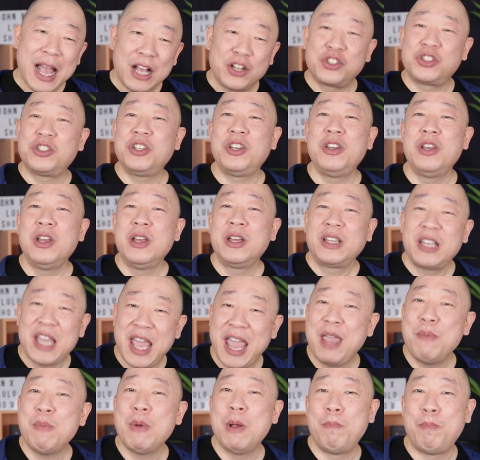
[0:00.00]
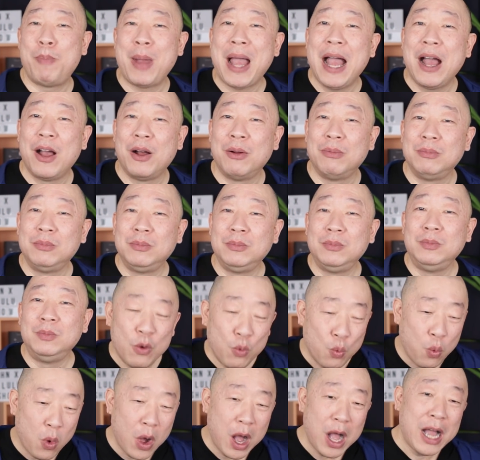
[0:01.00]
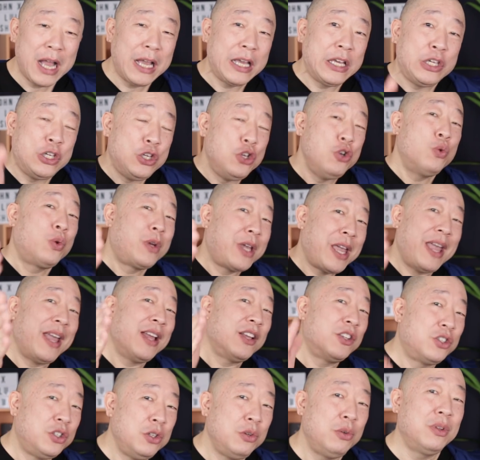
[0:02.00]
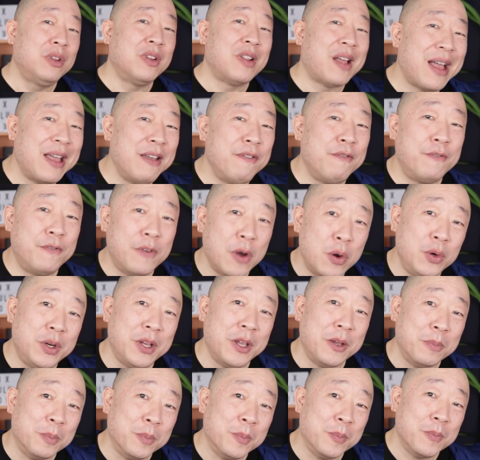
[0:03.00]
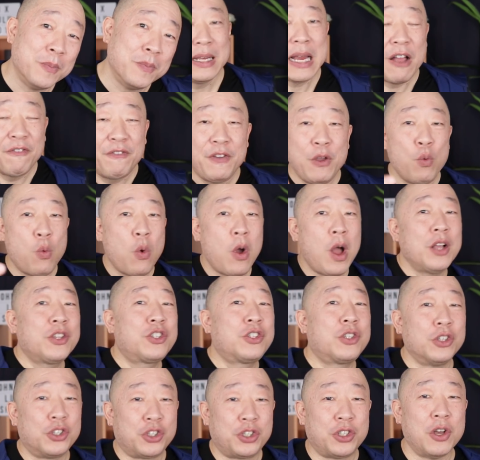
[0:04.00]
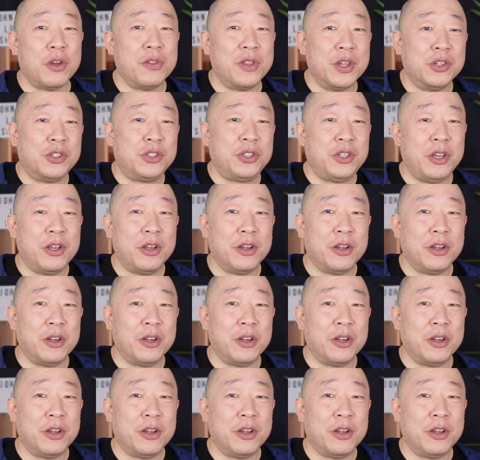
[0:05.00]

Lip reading: actually came about and why you can't do live voting. Now, if you watch the show this